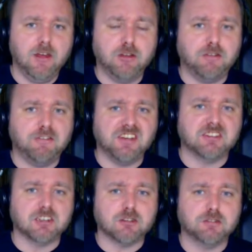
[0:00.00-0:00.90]
the
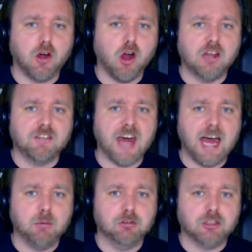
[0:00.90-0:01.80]
physics for all of
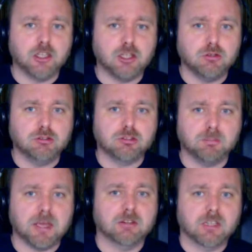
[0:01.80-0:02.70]
that was going to use
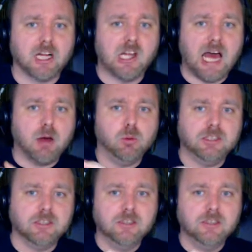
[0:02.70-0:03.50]
the cloud.